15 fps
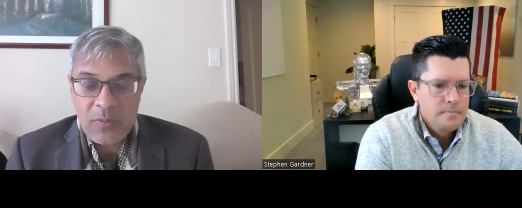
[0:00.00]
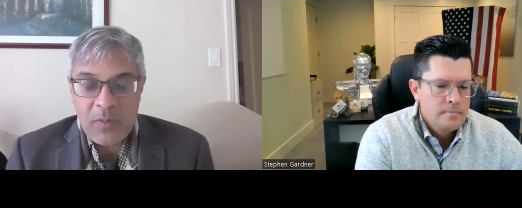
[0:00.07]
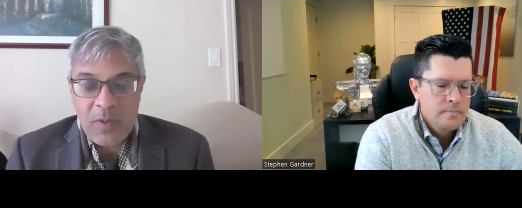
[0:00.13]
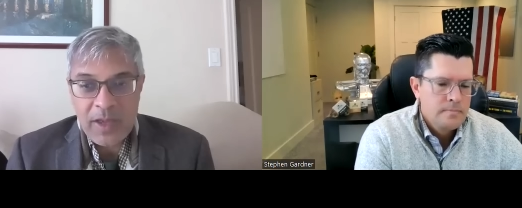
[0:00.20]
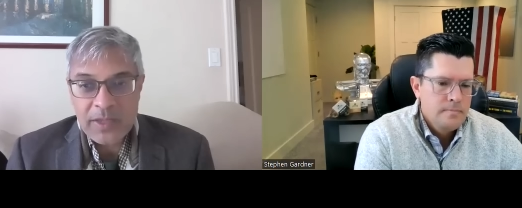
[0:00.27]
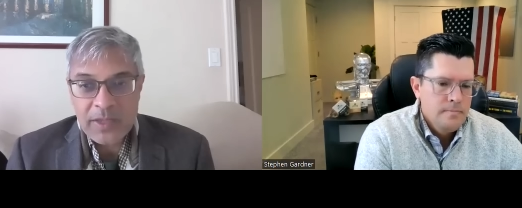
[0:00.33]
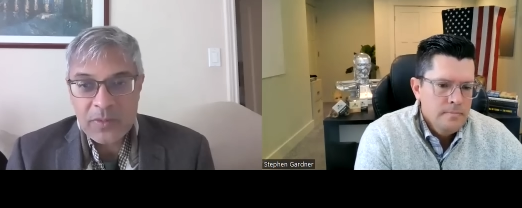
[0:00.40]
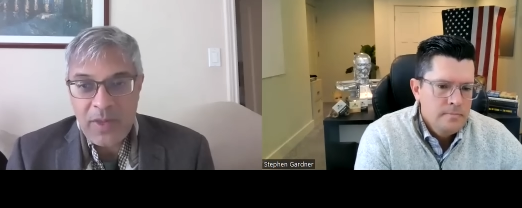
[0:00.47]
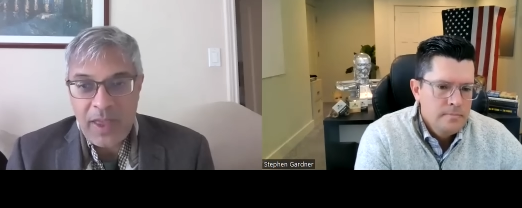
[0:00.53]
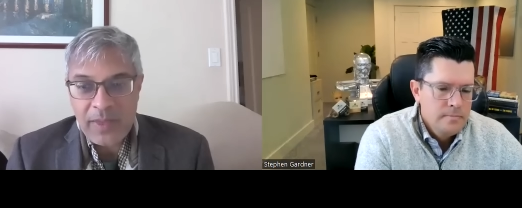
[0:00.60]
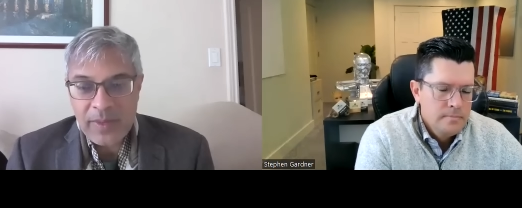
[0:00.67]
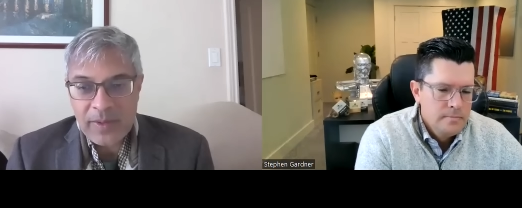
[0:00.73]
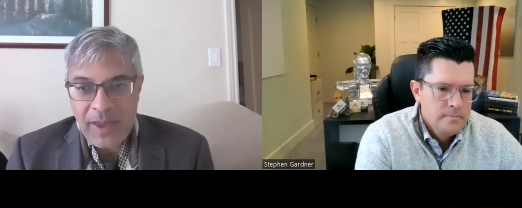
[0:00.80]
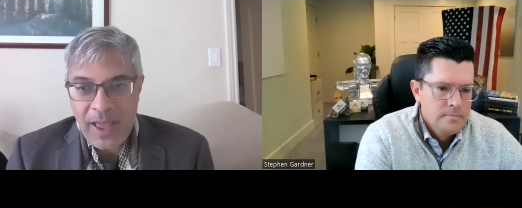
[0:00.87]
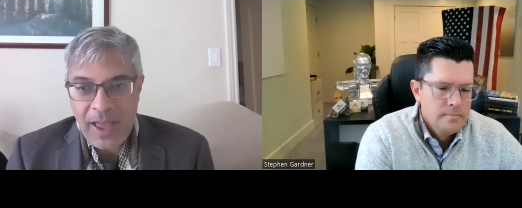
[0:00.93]
Speaker 1: was
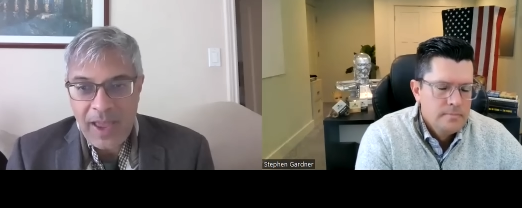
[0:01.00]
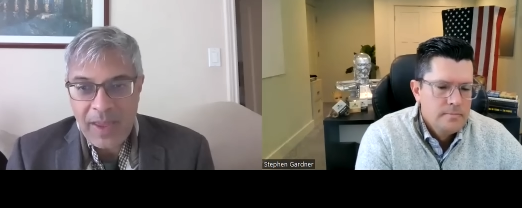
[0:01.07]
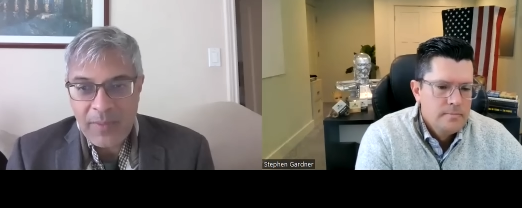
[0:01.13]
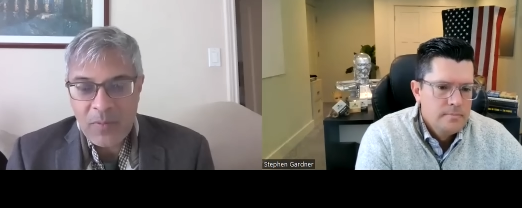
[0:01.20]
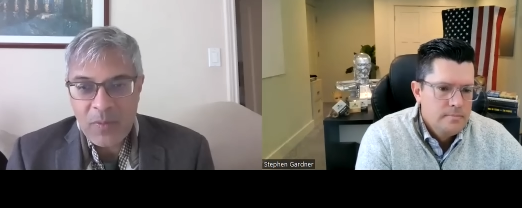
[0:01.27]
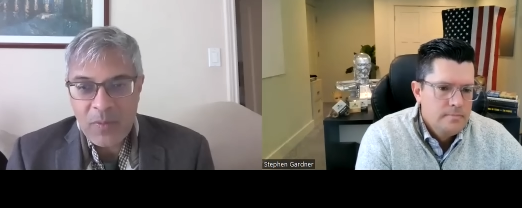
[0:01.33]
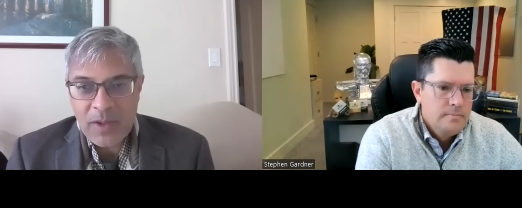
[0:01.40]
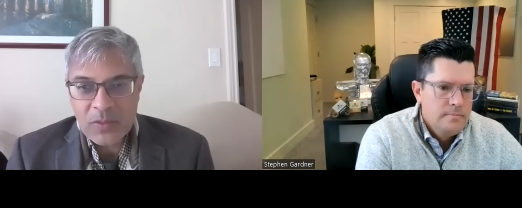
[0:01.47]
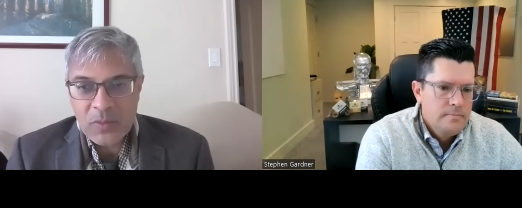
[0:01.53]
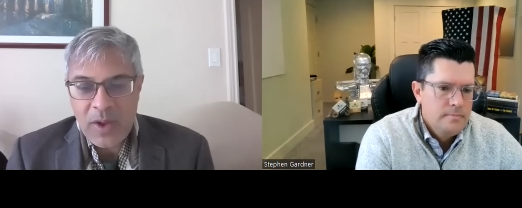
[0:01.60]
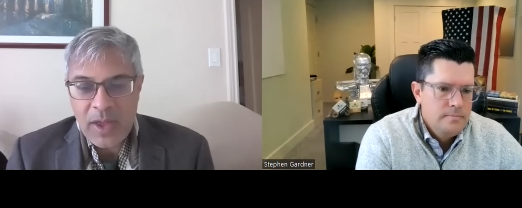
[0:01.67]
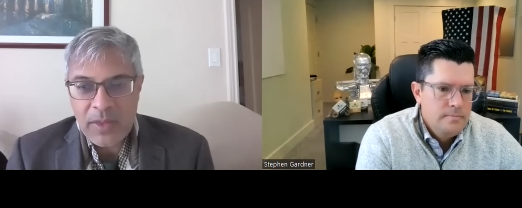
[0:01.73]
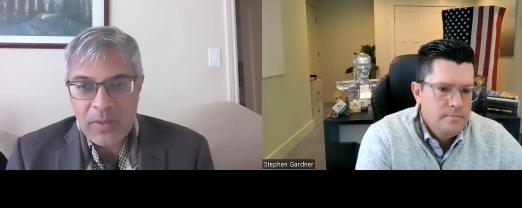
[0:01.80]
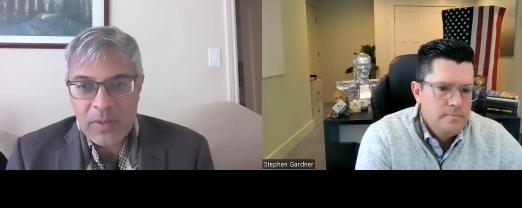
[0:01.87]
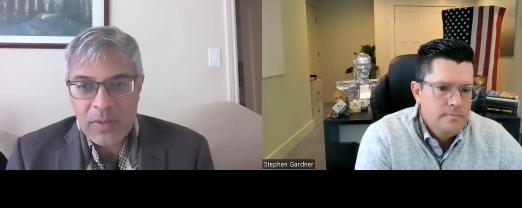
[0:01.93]
at the time was
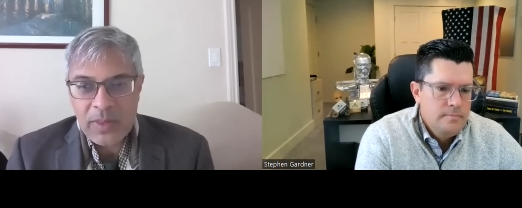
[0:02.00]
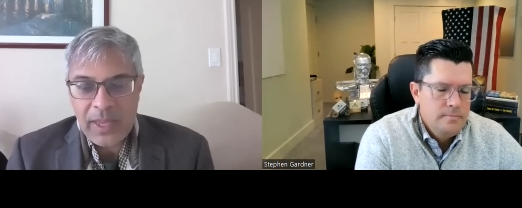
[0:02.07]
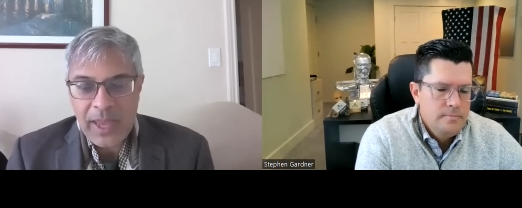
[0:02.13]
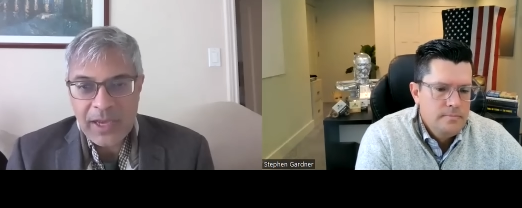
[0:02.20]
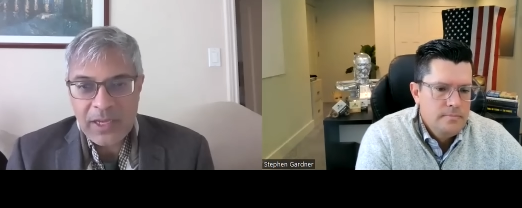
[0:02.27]
whether the